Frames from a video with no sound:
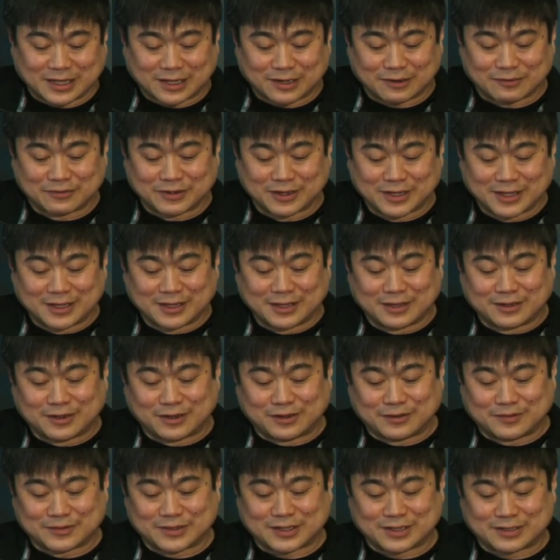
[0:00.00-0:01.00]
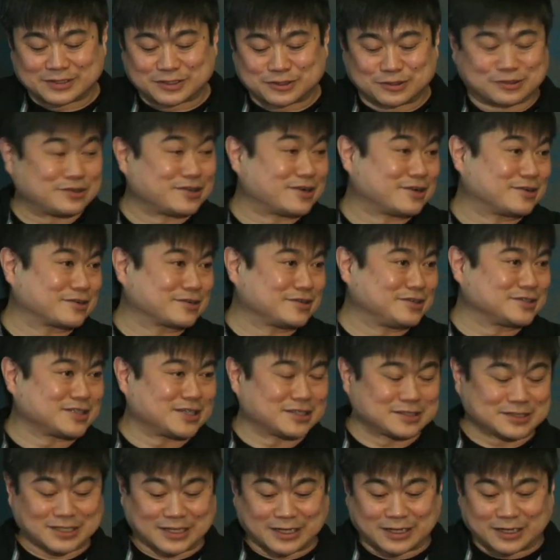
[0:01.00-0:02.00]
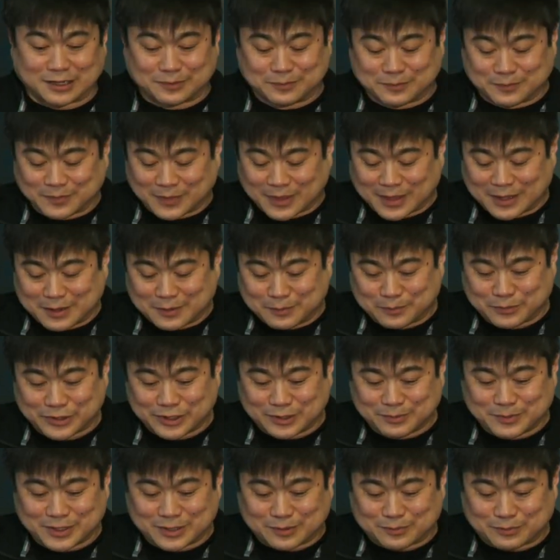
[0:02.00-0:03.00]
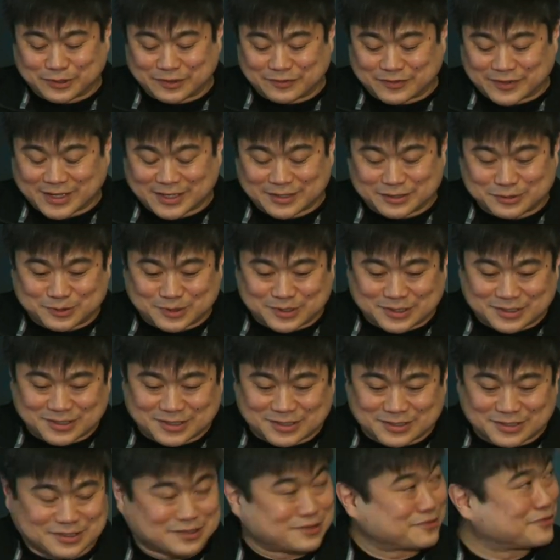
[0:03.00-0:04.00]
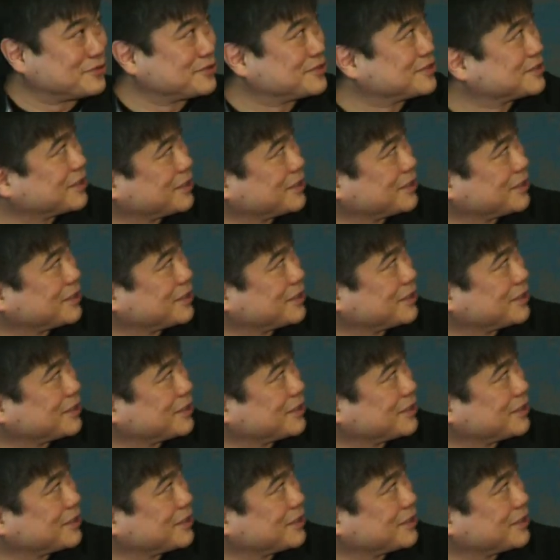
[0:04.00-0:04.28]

of the journal articles on Sci-Hub, put them in a briefcase, which this is the first